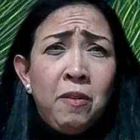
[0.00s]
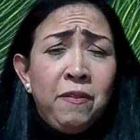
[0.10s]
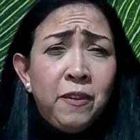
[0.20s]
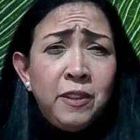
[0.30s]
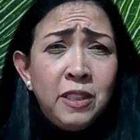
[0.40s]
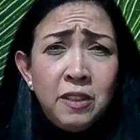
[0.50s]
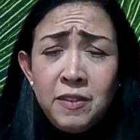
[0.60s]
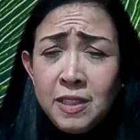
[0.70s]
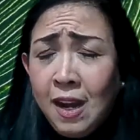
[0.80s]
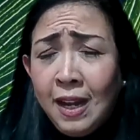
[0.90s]
the
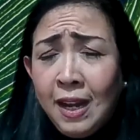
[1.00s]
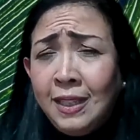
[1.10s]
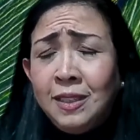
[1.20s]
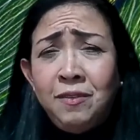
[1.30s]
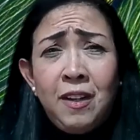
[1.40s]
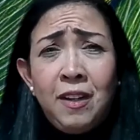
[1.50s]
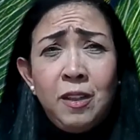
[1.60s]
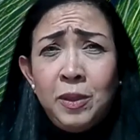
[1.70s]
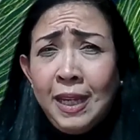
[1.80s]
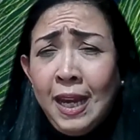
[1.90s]
first of its kind,
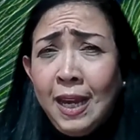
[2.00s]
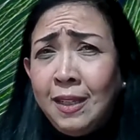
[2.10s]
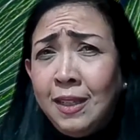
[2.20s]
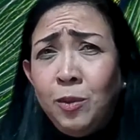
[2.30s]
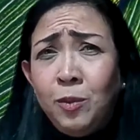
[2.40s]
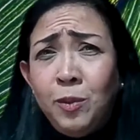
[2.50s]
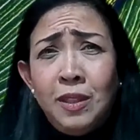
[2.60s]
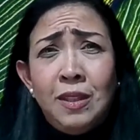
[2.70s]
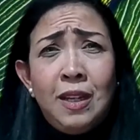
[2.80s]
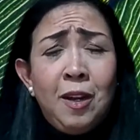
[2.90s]
developed in
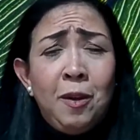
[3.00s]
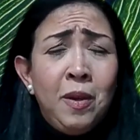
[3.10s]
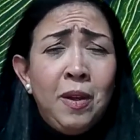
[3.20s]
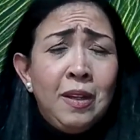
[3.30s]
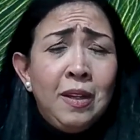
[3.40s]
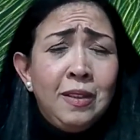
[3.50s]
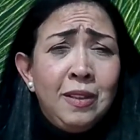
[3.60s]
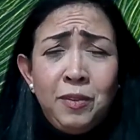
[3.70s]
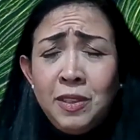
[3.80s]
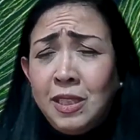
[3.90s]
Canada with
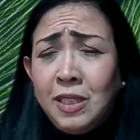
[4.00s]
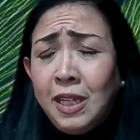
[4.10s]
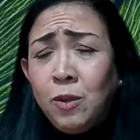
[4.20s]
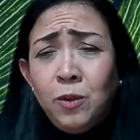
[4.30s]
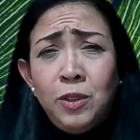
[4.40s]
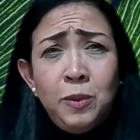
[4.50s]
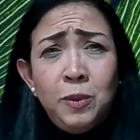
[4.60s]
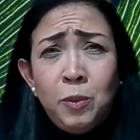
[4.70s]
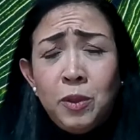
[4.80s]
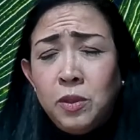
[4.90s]
different
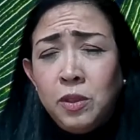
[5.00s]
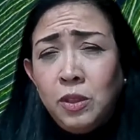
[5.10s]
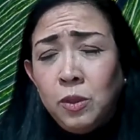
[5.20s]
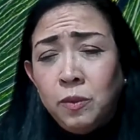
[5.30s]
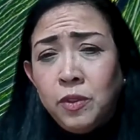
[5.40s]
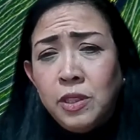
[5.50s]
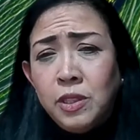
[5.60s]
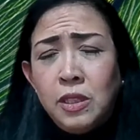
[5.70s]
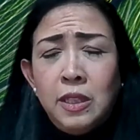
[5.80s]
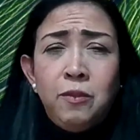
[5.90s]
stakeholders who work with the
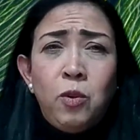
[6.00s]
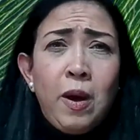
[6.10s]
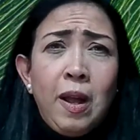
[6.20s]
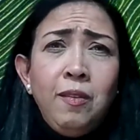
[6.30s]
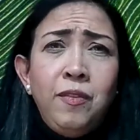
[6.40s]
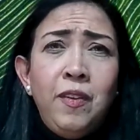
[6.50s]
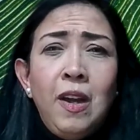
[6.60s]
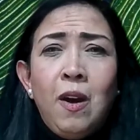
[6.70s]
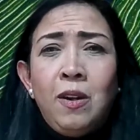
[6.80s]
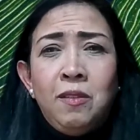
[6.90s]
University of
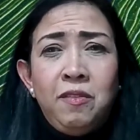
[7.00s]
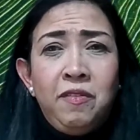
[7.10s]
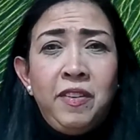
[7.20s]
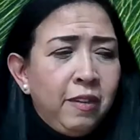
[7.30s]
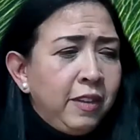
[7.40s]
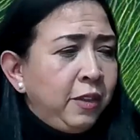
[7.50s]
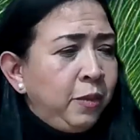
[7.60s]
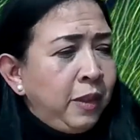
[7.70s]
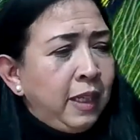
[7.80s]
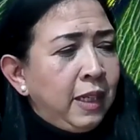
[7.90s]
Guelph on a
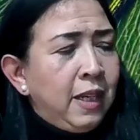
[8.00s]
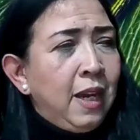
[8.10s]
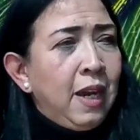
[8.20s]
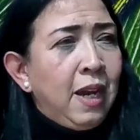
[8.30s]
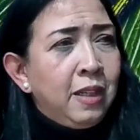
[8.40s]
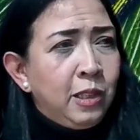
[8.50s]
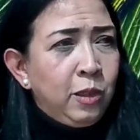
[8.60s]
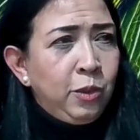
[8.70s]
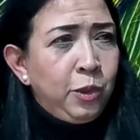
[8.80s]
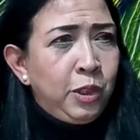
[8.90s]
very unique
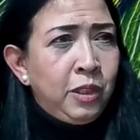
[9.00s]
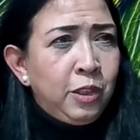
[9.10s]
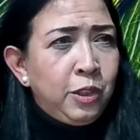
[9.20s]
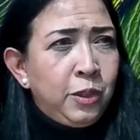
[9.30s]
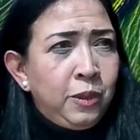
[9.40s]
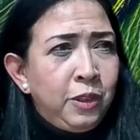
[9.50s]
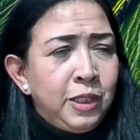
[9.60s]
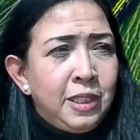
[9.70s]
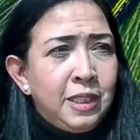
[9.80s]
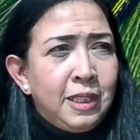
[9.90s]
solution. I'll
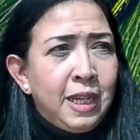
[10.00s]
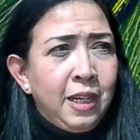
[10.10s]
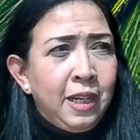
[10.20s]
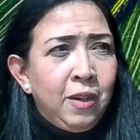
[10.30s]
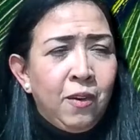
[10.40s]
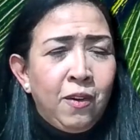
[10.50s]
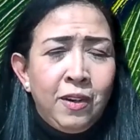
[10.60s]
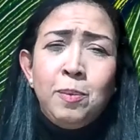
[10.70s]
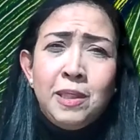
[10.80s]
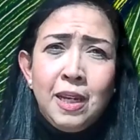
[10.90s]
show you just a second
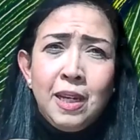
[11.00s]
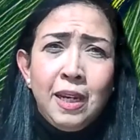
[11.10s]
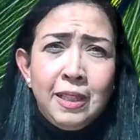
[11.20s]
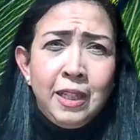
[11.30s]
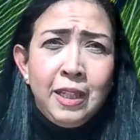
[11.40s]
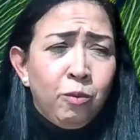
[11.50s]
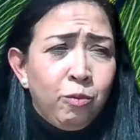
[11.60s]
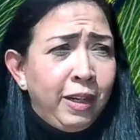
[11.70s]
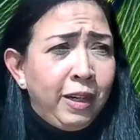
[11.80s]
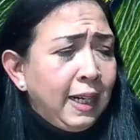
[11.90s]
on upcycling
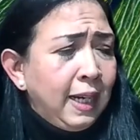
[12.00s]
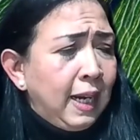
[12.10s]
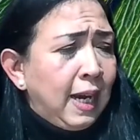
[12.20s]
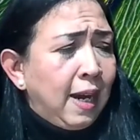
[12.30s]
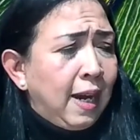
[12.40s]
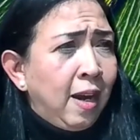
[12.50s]
our ring.